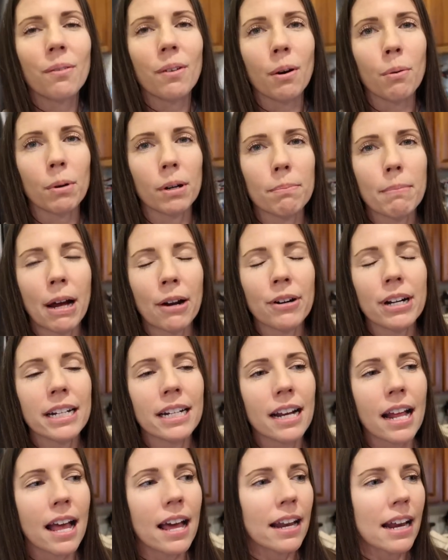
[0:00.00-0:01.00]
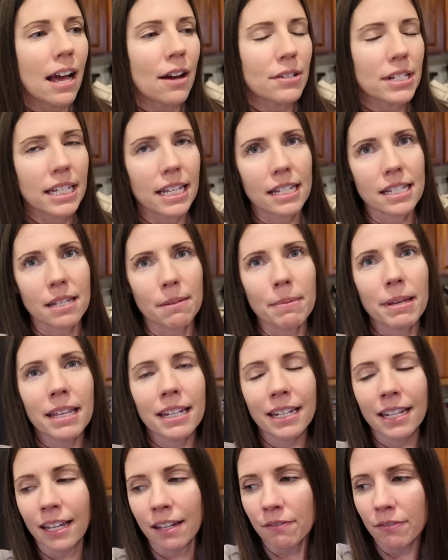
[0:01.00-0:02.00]
Well, we're about ready to head out to get some
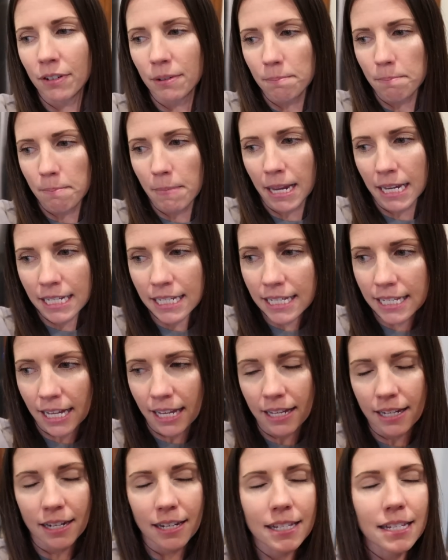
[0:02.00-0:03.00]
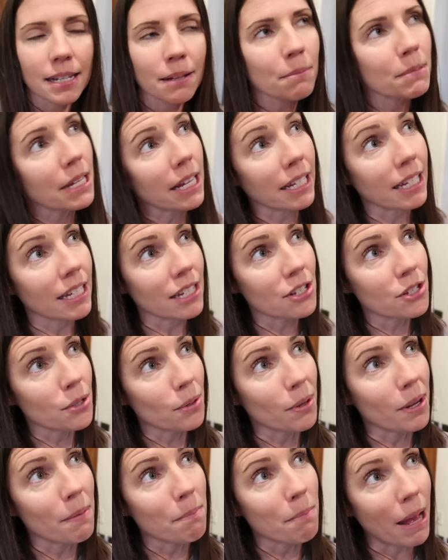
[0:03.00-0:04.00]
hitting in for Mason. It seems like he's
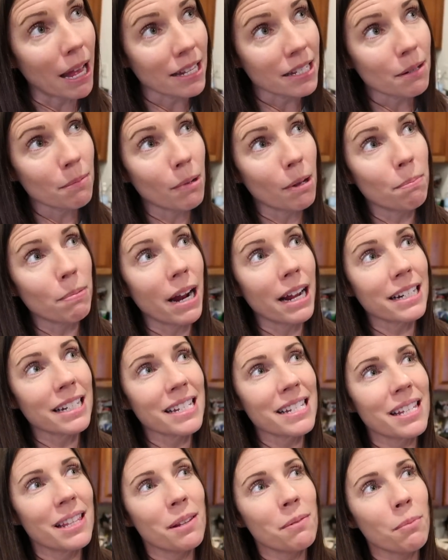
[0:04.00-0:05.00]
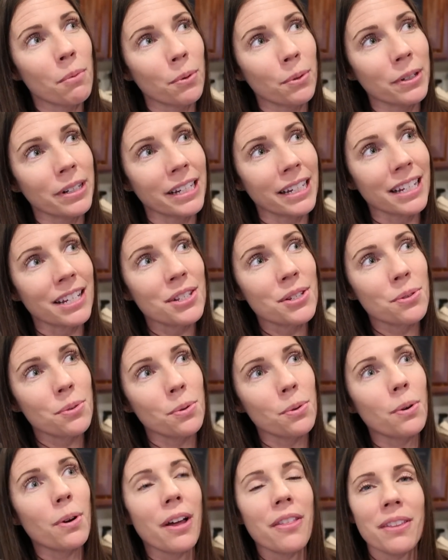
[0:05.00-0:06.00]
doing basketball practice in the morning,
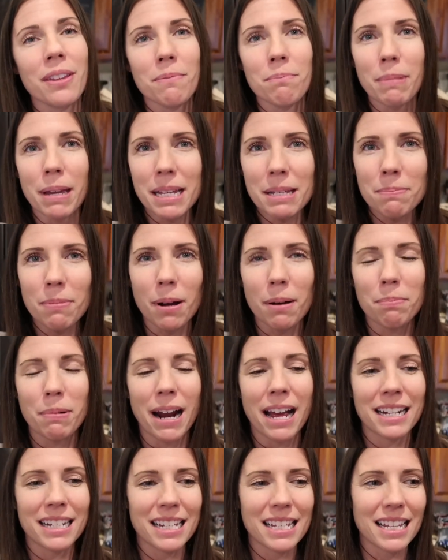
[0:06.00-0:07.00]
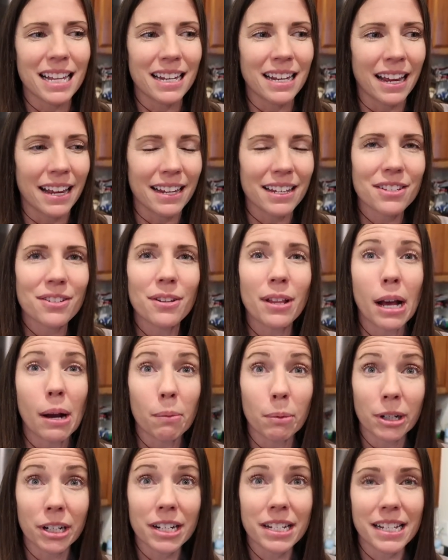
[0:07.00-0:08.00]
school, and then baseball practice at night. So
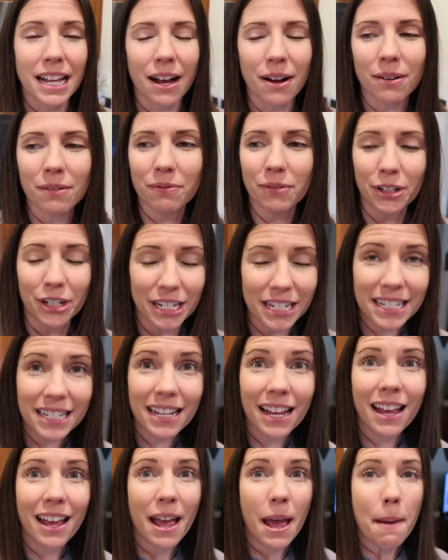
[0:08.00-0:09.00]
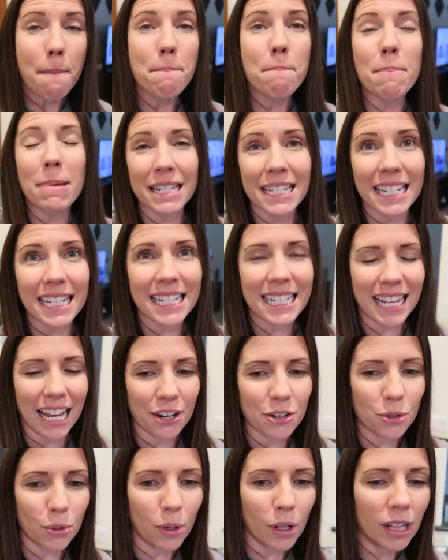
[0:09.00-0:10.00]
that works out for his busy
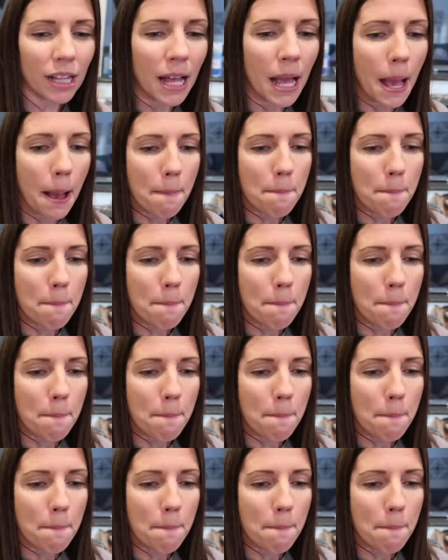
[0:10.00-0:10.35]
schedule.